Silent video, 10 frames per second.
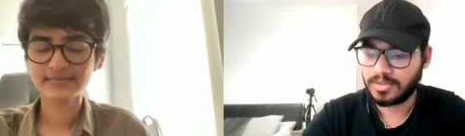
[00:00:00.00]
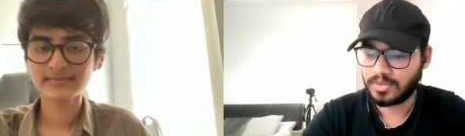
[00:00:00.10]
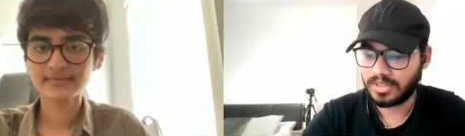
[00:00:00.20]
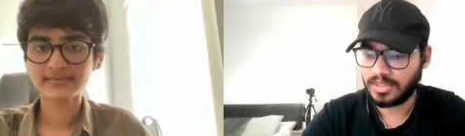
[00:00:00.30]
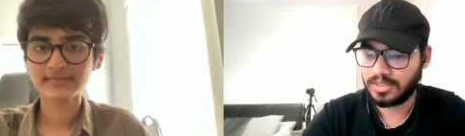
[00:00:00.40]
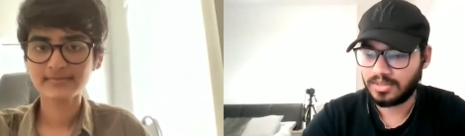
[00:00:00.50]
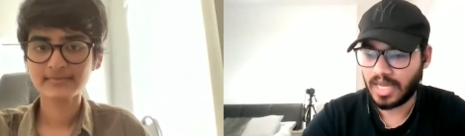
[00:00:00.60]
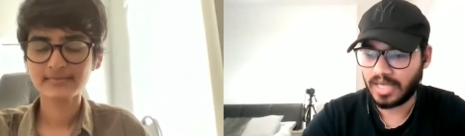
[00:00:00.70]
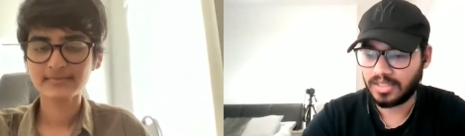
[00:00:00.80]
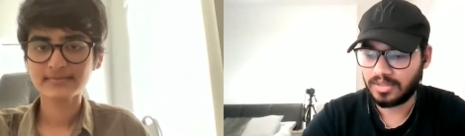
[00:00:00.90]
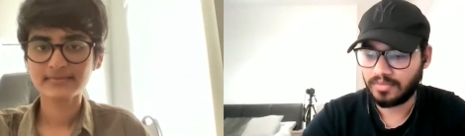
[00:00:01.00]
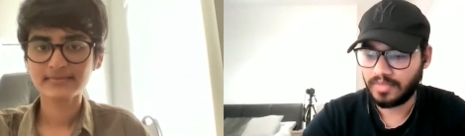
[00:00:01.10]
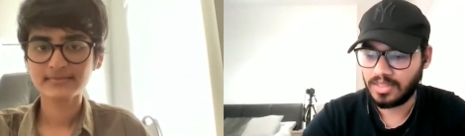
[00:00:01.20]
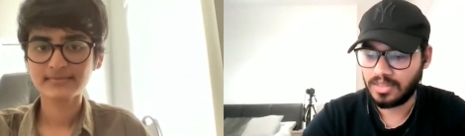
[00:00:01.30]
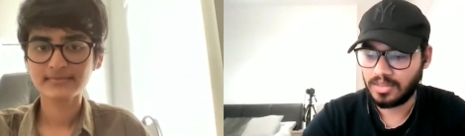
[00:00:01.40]
Speaker 1: So I think that
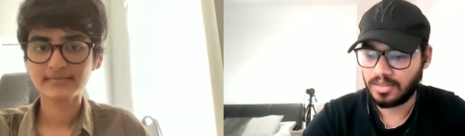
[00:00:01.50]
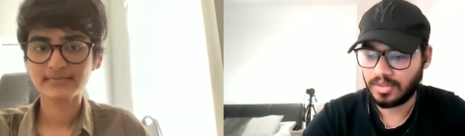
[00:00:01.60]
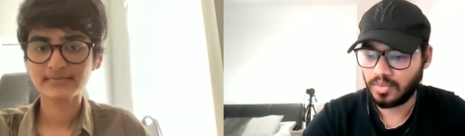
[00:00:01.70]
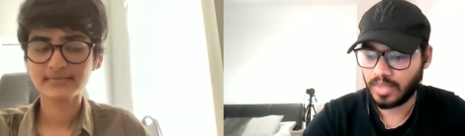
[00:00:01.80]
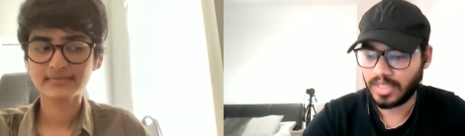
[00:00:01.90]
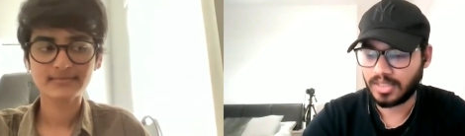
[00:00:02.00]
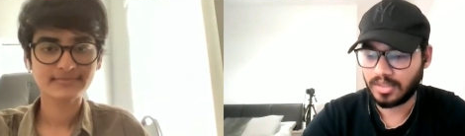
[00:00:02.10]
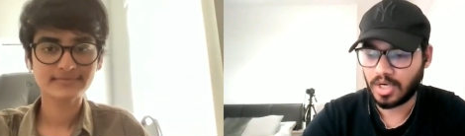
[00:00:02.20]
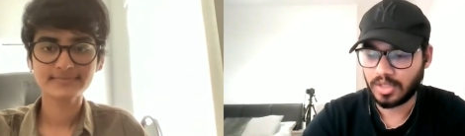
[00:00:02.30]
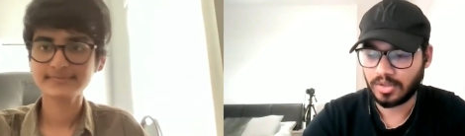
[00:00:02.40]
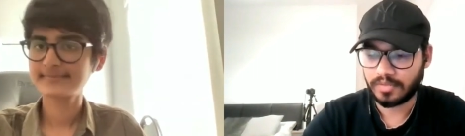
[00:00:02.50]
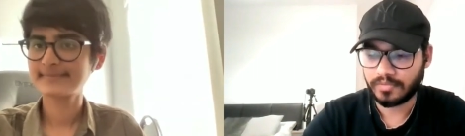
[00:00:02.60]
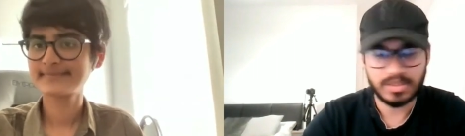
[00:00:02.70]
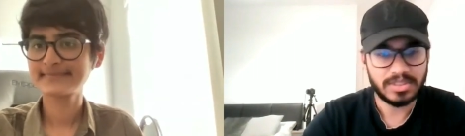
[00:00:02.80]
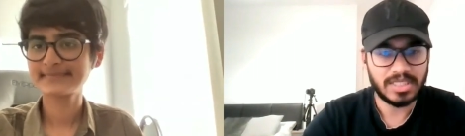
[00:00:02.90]
will do, and lot of
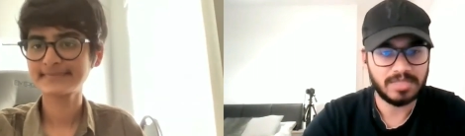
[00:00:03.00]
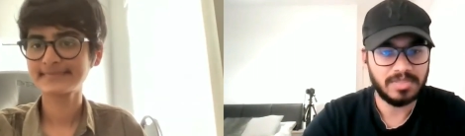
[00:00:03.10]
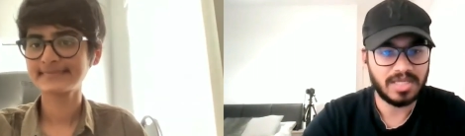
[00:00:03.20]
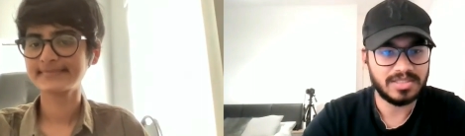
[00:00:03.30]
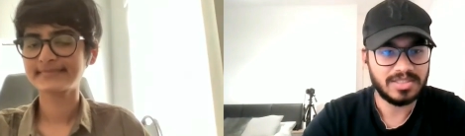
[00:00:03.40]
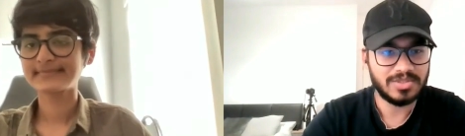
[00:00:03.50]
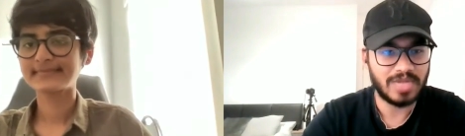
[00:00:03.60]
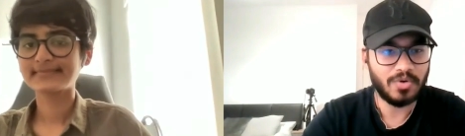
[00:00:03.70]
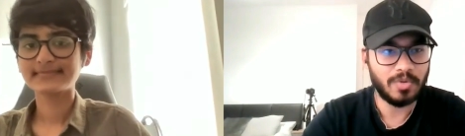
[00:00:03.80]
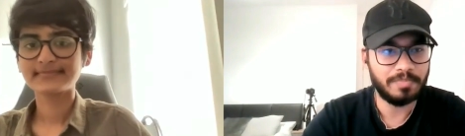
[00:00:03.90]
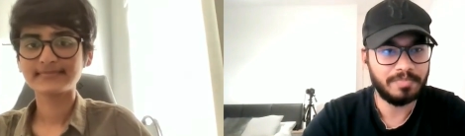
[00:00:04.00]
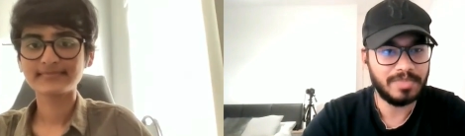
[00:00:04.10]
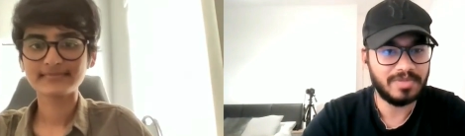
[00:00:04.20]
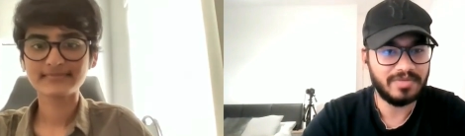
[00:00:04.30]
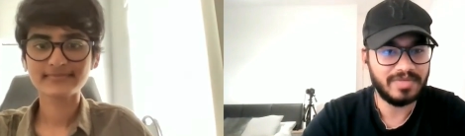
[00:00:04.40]
questions have been answered. So I hope
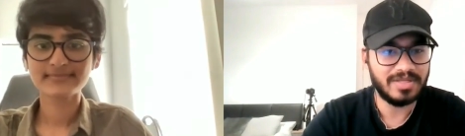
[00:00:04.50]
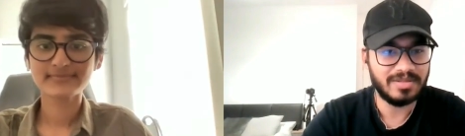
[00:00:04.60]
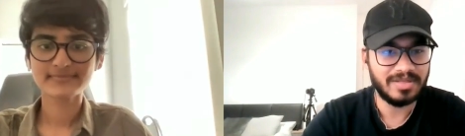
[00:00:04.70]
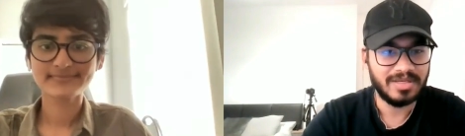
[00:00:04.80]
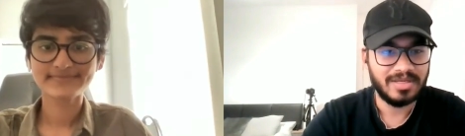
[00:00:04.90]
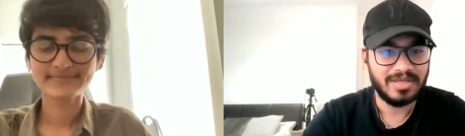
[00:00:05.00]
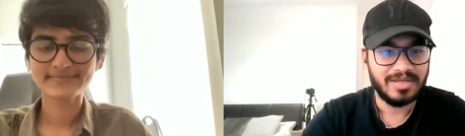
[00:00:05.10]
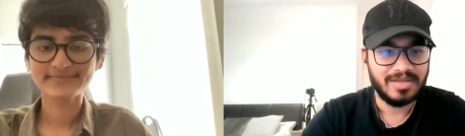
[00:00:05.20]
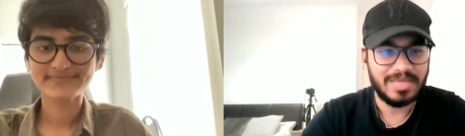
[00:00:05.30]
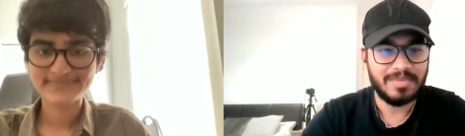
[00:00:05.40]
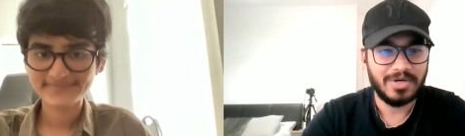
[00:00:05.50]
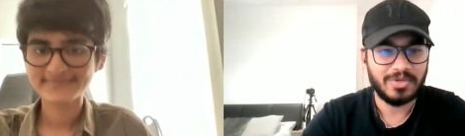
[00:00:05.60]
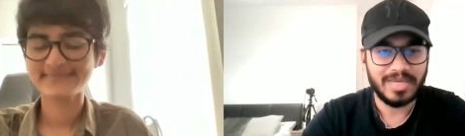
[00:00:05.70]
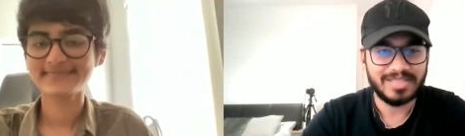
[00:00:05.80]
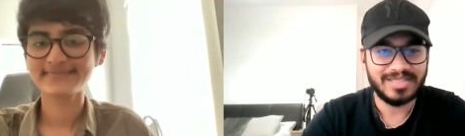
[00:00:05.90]
people will be able
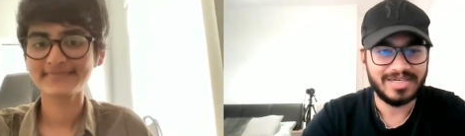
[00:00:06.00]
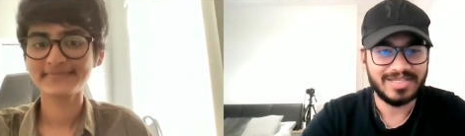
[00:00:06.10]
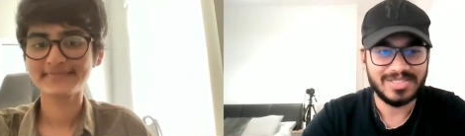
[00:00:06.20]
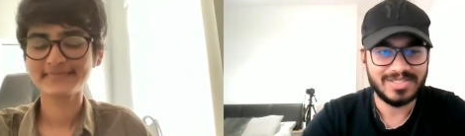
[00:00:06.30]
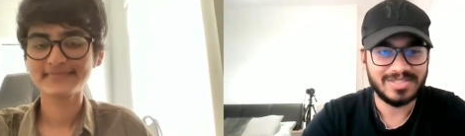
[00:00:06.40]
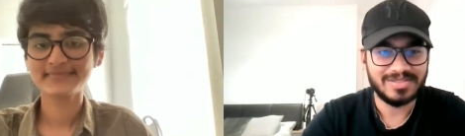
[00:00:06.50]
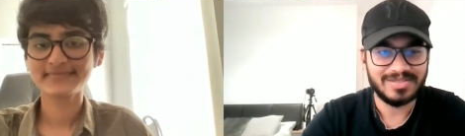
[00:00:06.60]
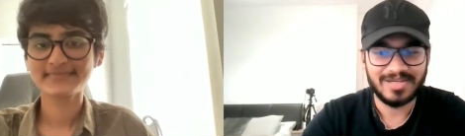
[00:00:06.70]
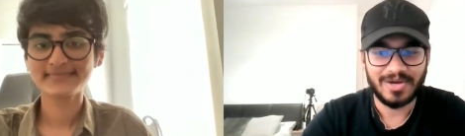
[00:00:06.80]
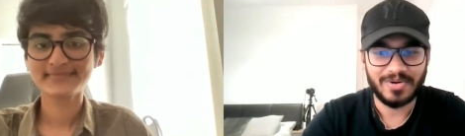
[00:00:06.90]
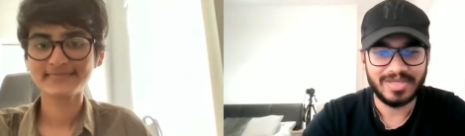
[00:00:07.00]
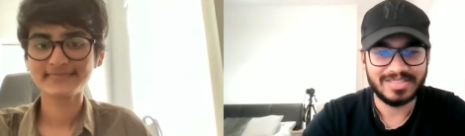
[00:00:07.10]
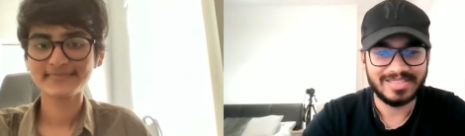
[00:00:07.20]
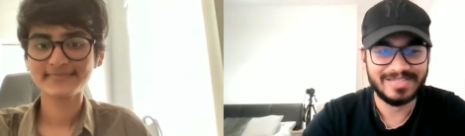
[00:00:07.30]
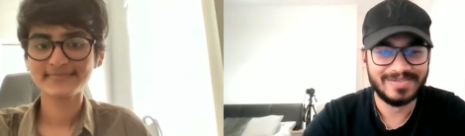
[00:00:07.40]
to make their decision now. I
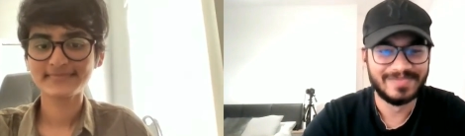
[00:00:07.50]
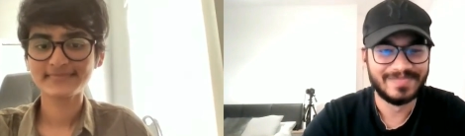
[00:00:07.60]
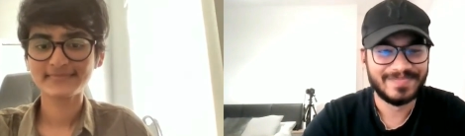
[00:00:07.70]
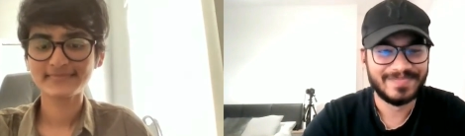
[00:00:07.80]
think.